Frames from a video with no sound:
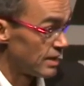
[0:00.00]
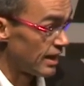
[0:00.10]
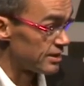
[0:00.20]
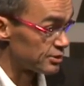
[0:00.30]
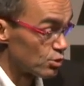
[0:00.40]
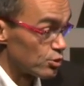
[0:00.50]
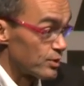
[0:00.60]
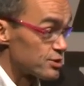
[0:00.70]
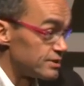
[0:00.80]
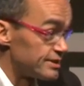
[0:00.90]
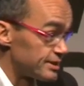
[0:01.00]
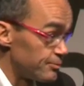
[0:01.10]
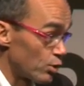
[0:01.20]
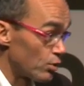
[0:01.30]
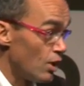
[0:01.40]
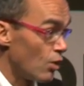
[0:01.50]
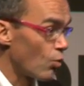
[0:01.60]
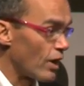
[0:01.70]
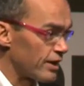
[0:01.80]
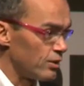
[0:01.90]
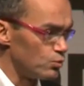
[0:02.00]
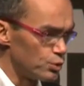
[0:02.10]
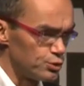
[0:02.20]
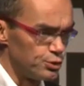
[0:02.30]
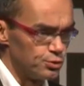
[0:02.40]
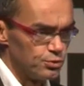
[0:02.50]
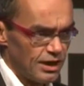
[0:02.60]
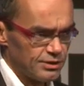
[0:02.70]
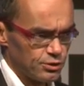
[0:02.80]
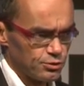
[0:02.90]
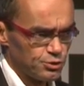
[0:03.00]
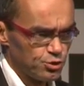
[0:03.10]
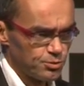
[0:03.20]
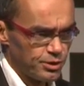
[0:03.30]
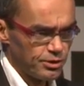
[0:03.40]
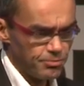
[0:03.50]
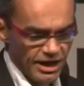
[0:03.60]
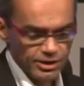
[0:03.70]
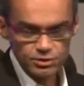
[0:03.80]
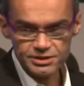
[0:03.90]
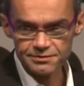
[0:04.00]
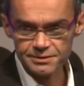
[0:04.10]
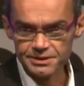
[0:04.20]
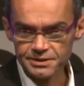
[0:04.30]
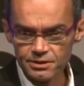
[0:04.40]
And so the question is simple. Why would you, as a consumer, buy a TV